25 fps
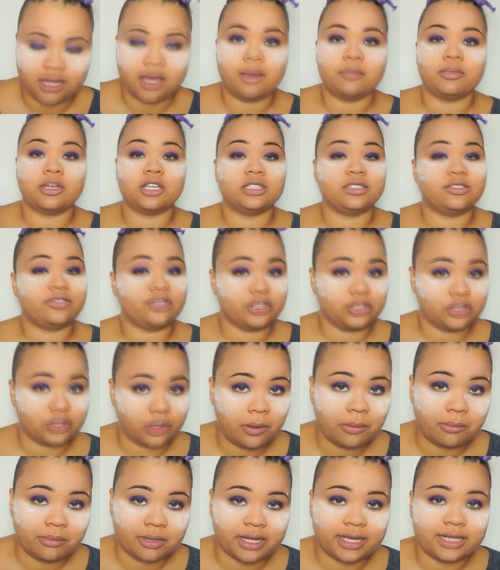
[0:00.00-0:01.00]
Because if you
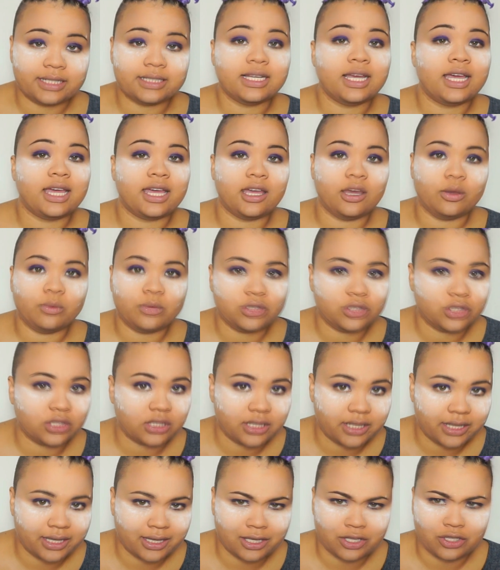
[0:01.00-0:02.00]
don't blend, it will
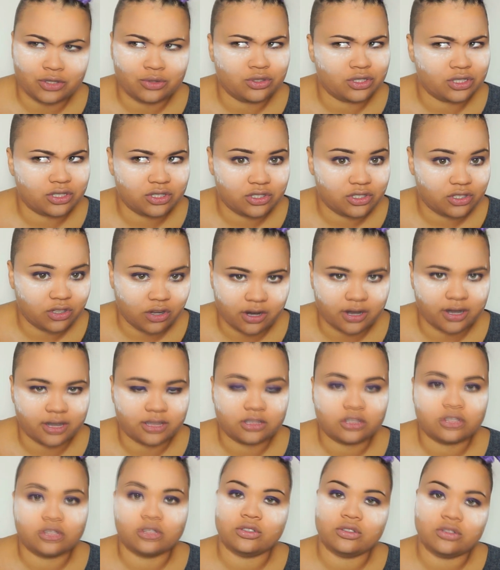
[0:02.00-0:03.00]
look like you just started.
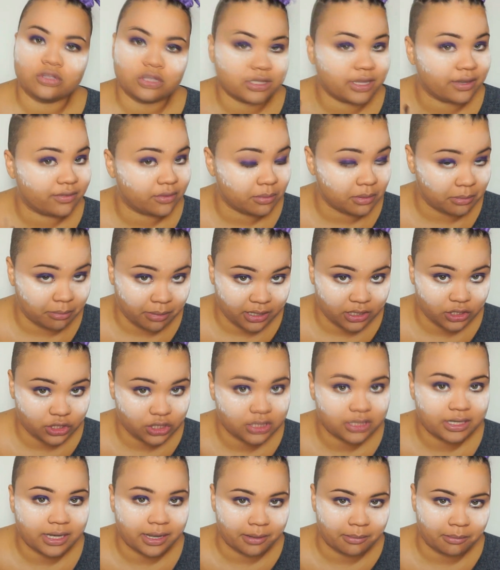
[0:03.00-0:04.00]
So you just have to be
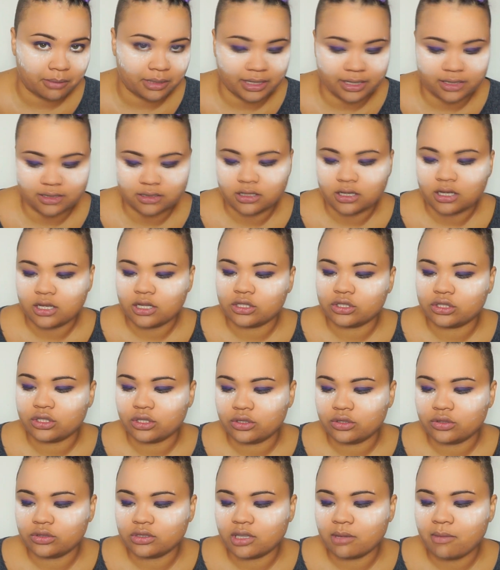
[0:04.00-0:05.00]
patient and blend. So
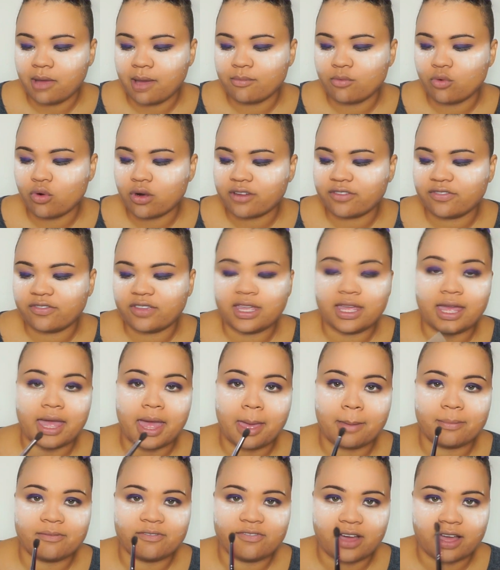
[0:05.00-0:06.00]
using my Morphe
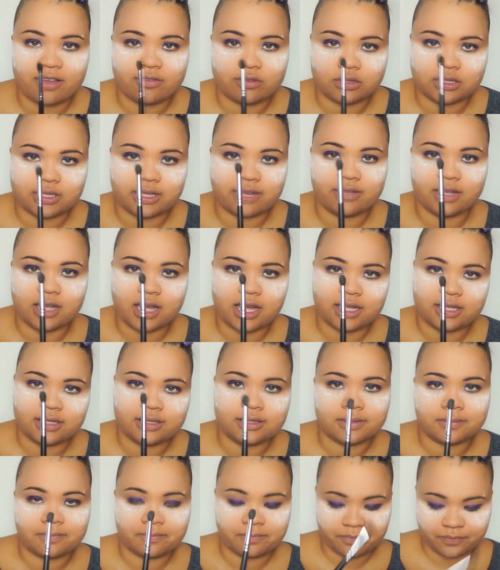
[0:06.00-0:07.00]
M507
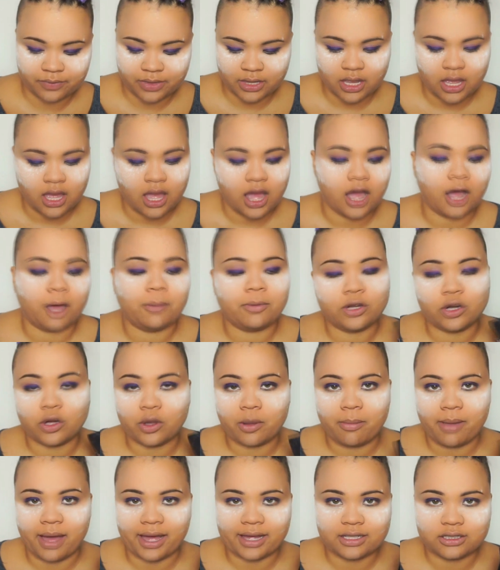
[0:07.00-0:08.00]
guys, I'm gonna go
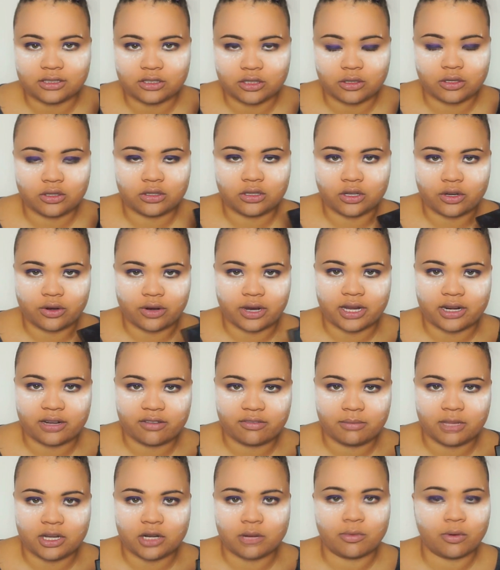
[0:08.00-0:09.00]
back into the
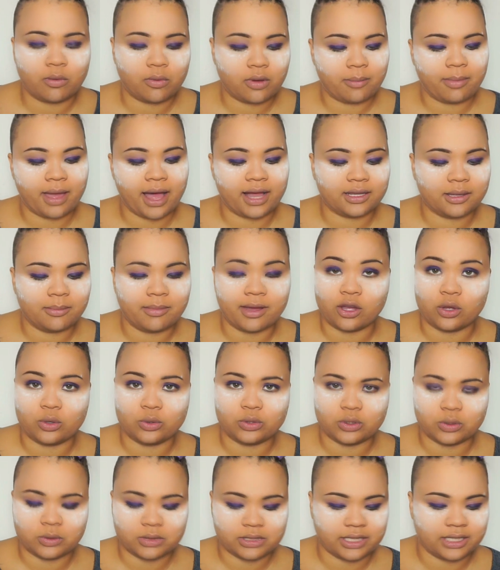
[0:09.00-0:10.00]
Creative Me No. 1 palette by
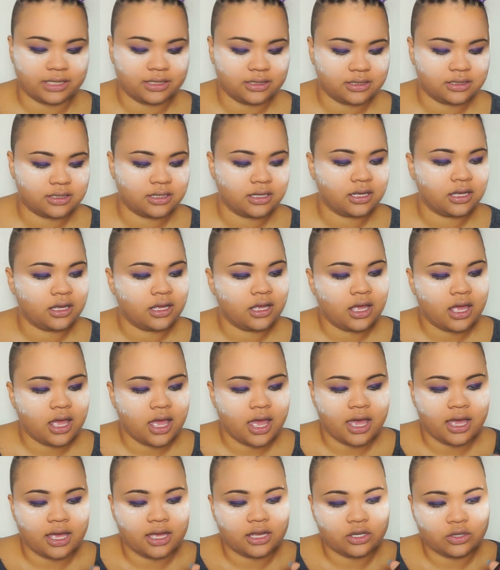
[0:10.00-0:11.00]
Coastal Scents.
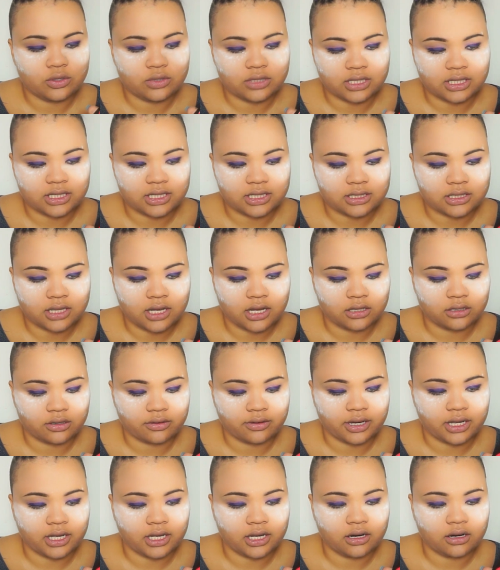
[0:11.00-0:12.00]
And using this color
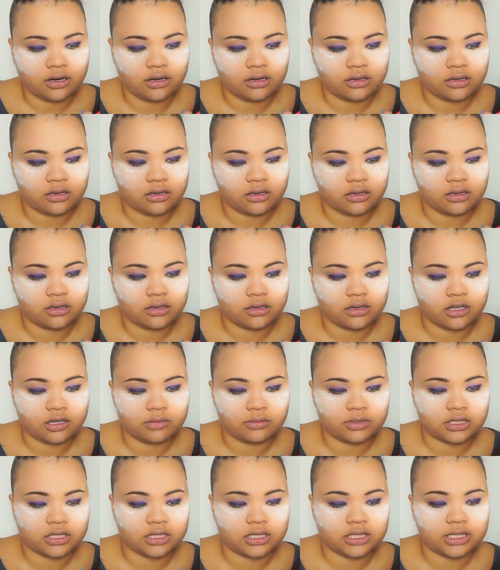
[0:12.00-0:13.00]
right here,
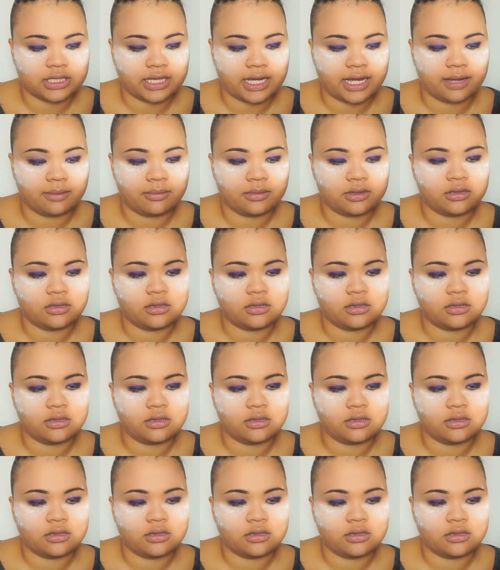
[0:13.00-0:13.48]
I'm gonna tap.